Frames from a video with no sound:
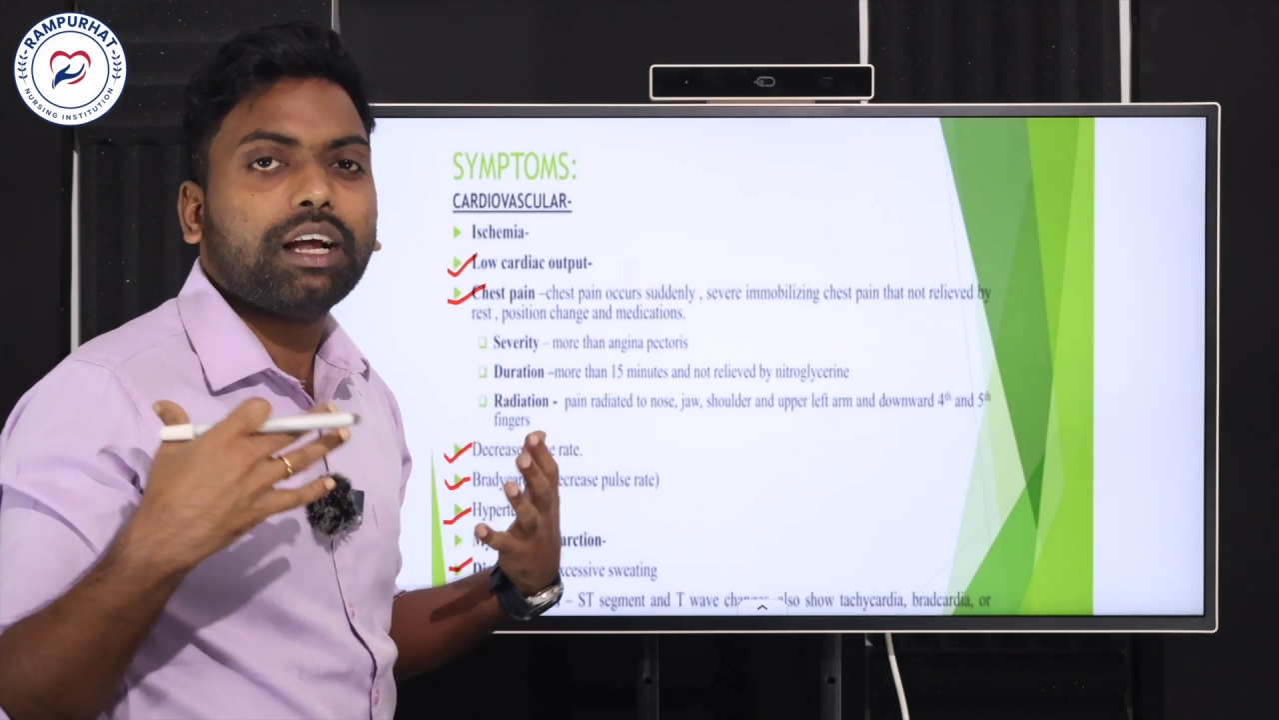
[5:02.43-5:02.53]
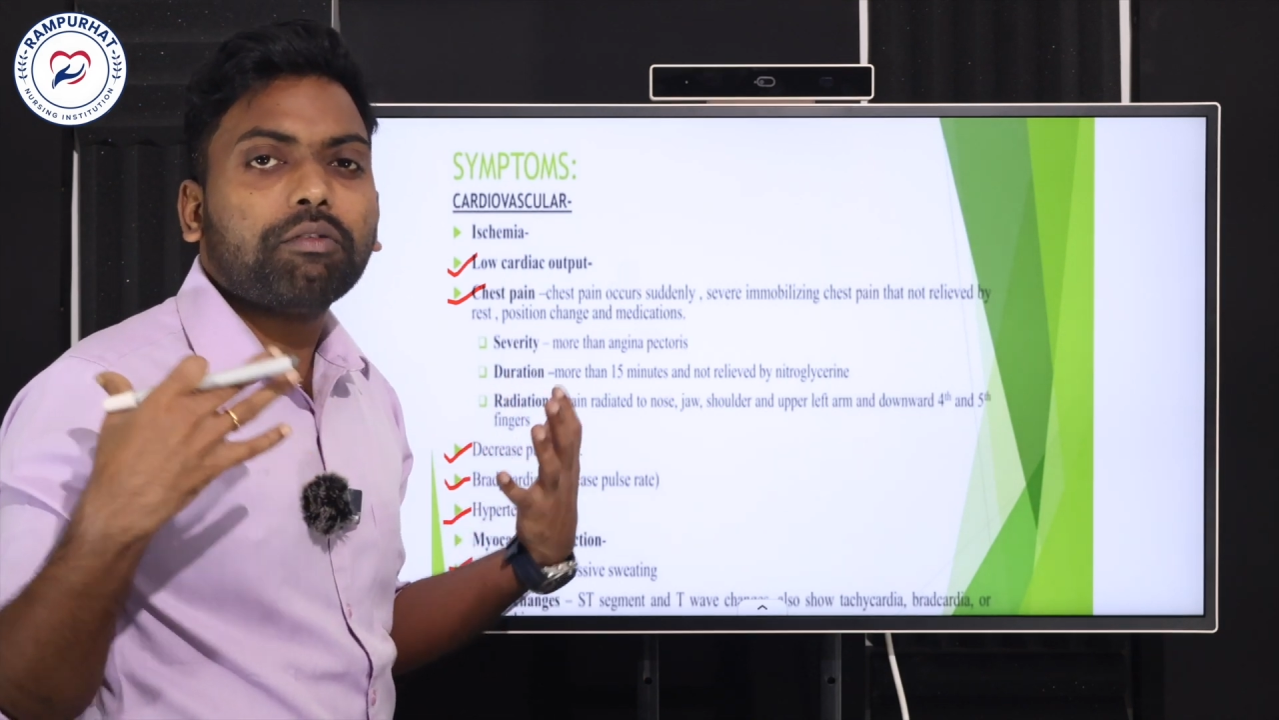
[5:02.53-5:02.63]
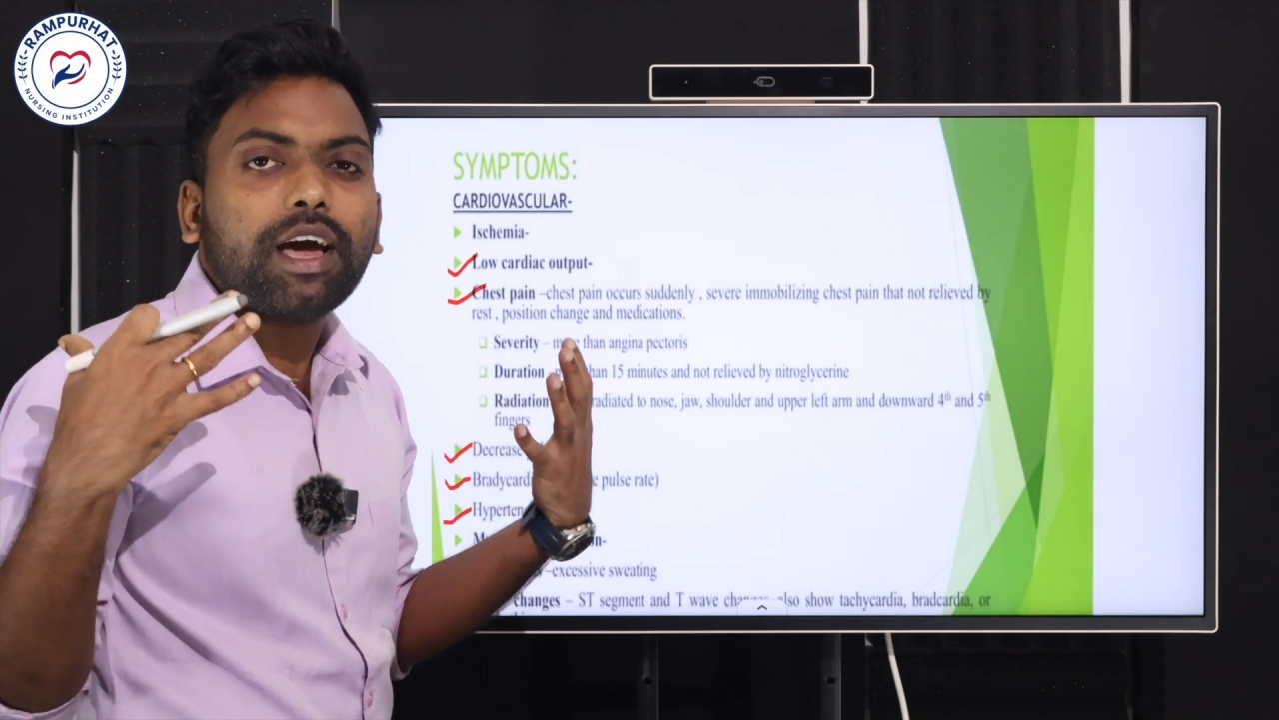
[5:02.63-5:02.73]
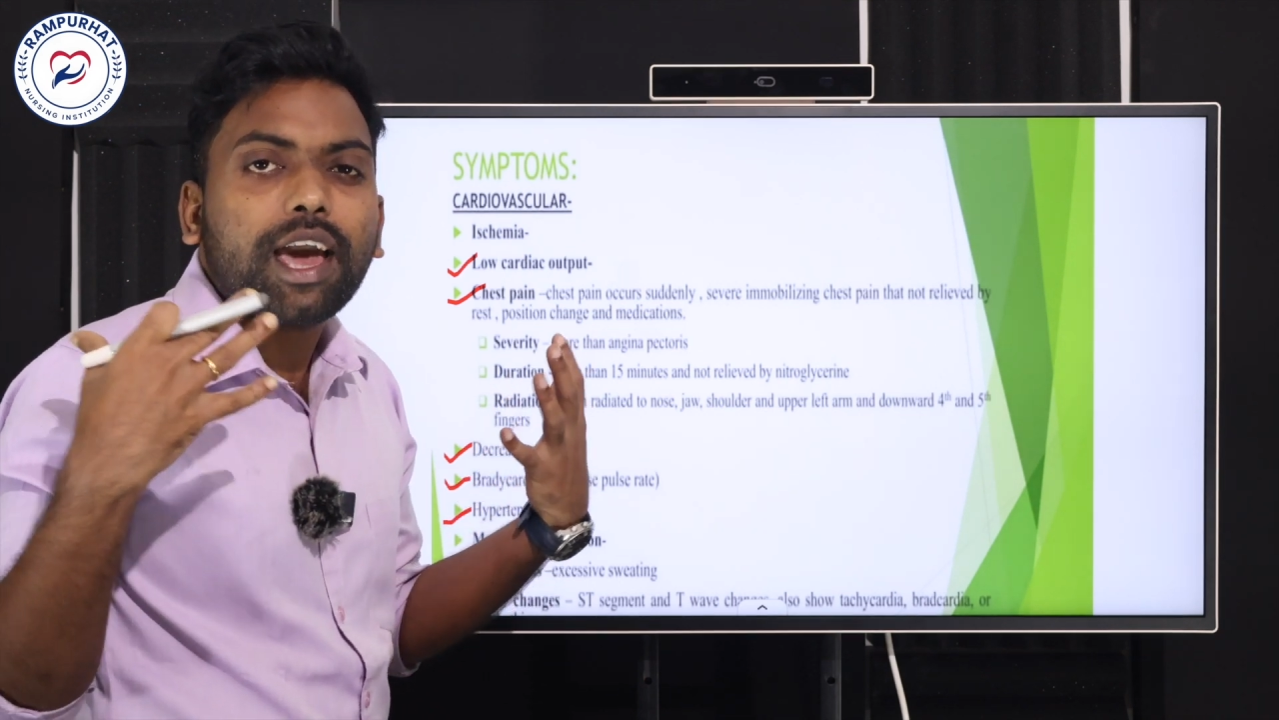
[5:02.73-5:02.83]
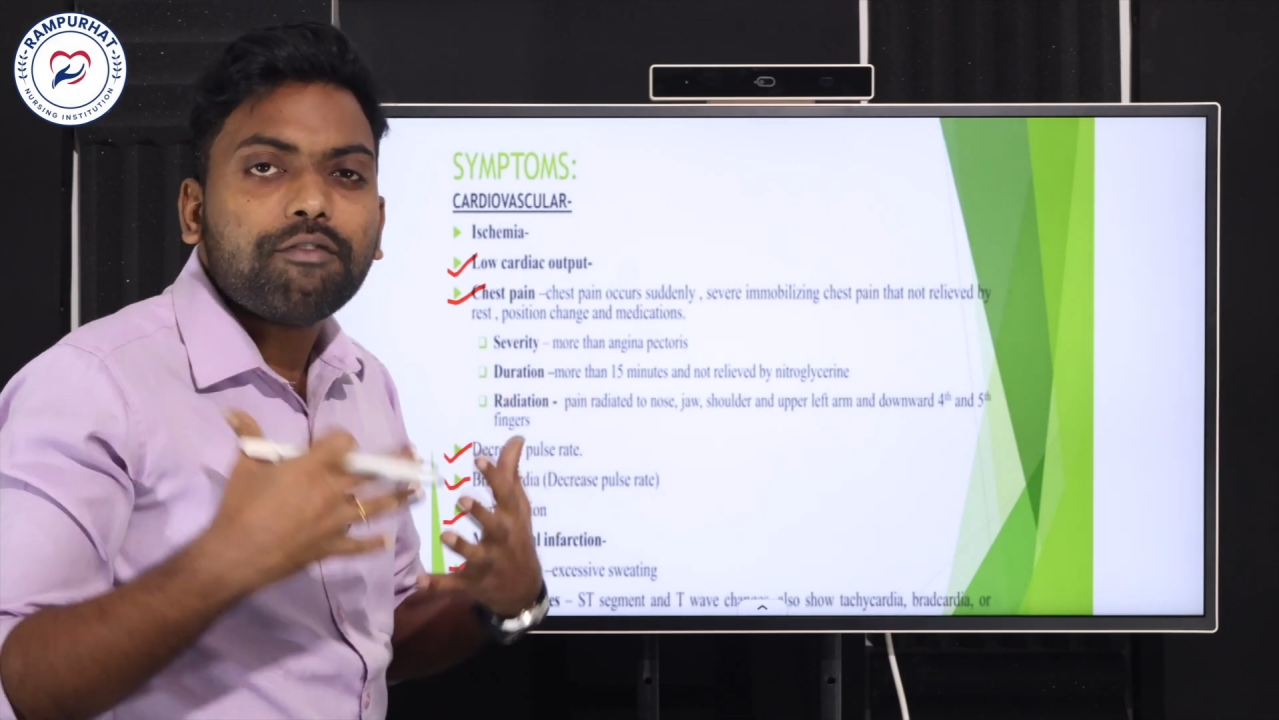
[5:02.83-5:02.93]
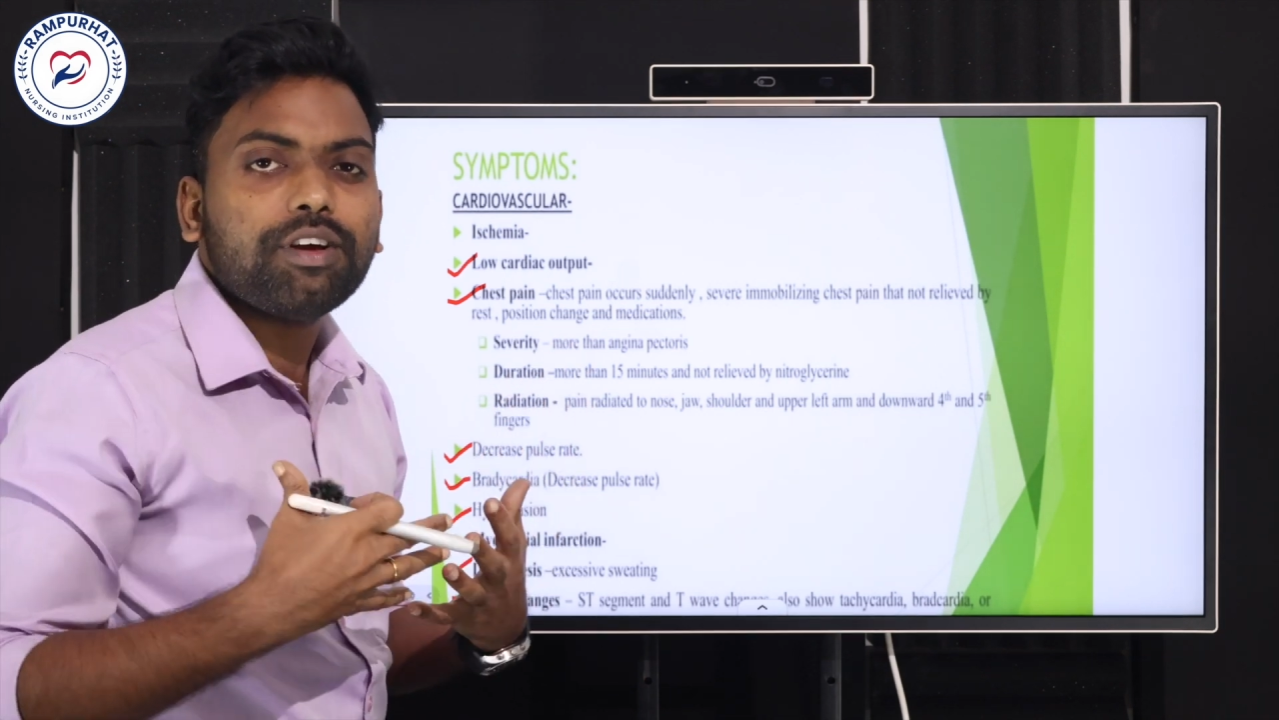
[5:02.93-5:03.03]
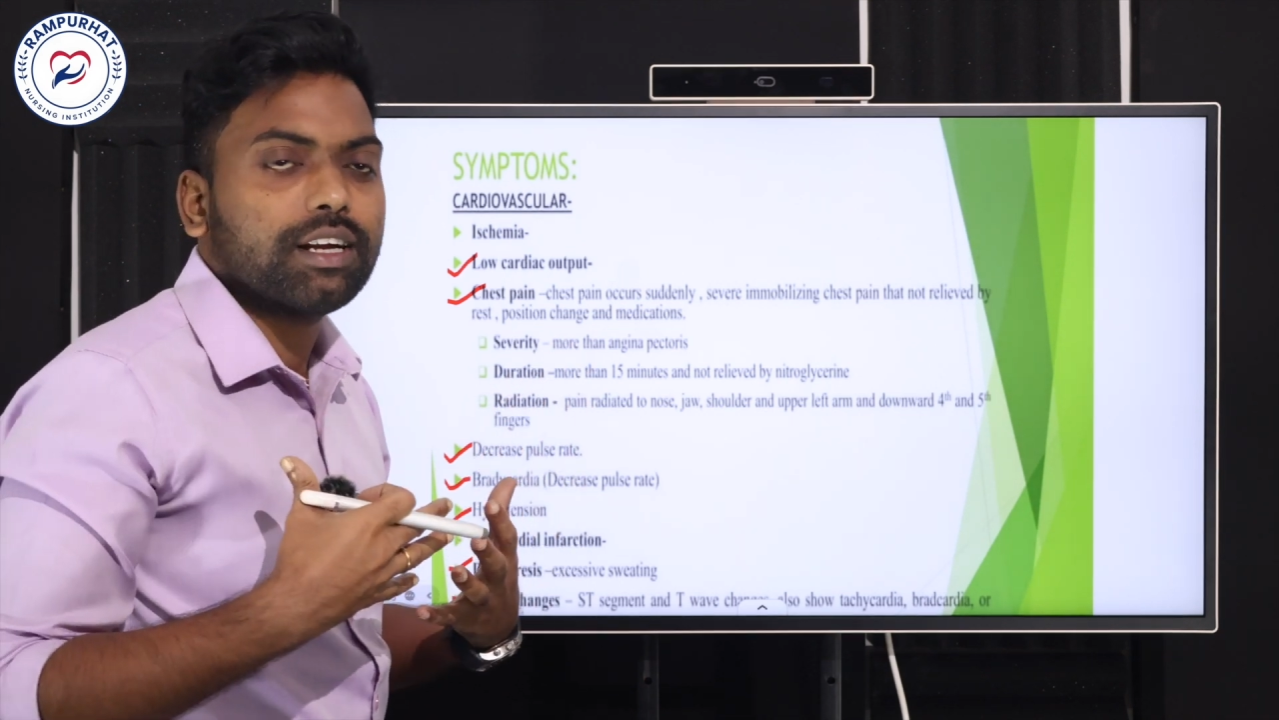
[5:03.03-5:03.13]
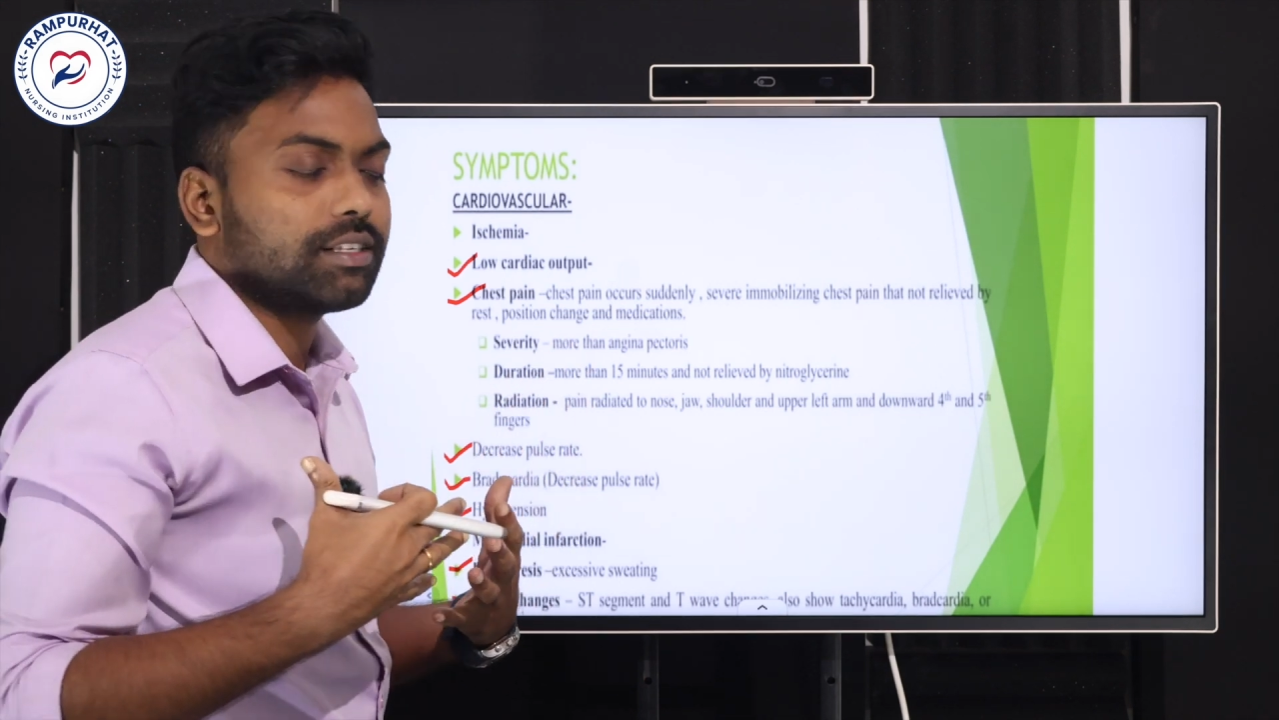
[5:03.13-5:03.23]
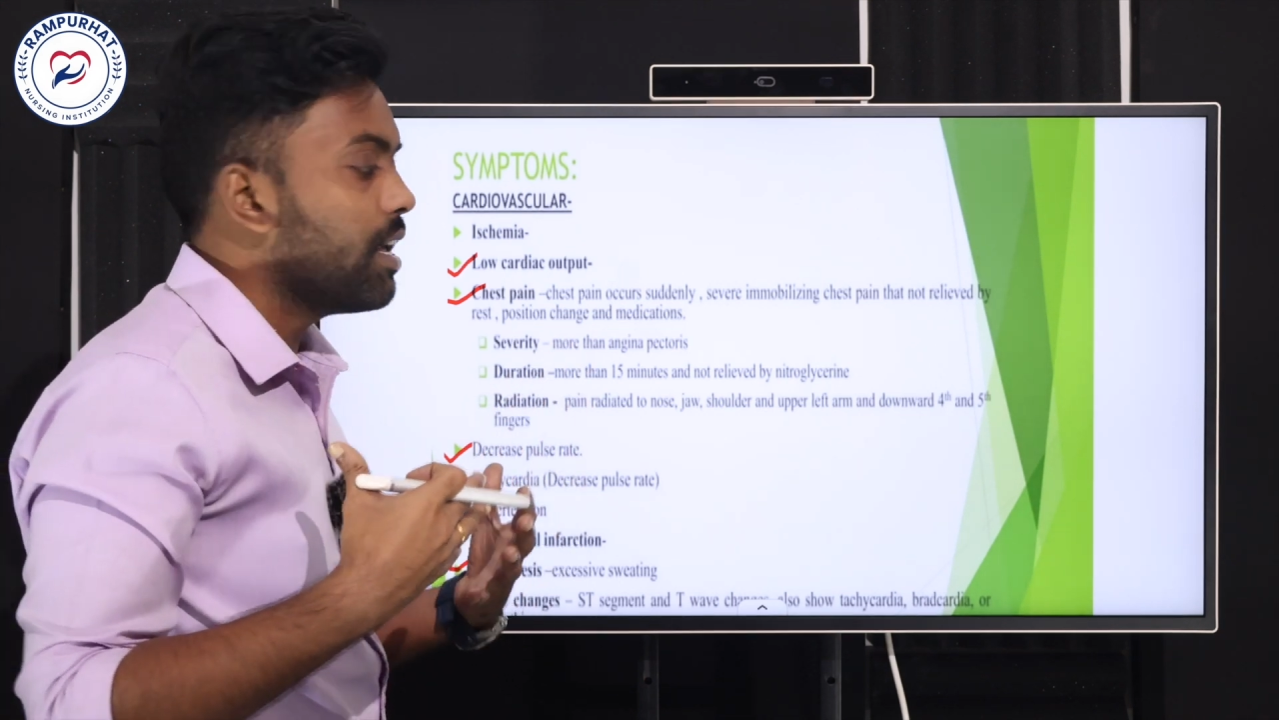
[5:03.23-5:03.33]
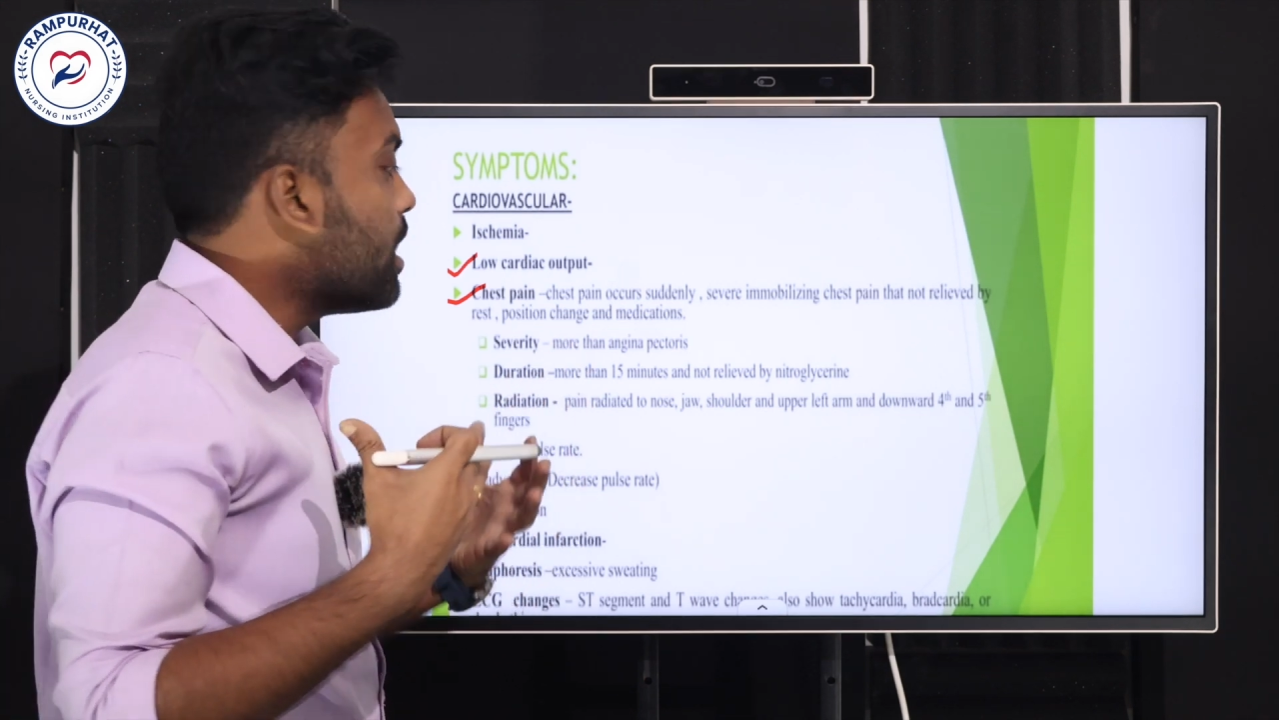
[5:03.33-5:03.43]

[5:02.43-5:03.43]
of heaviness,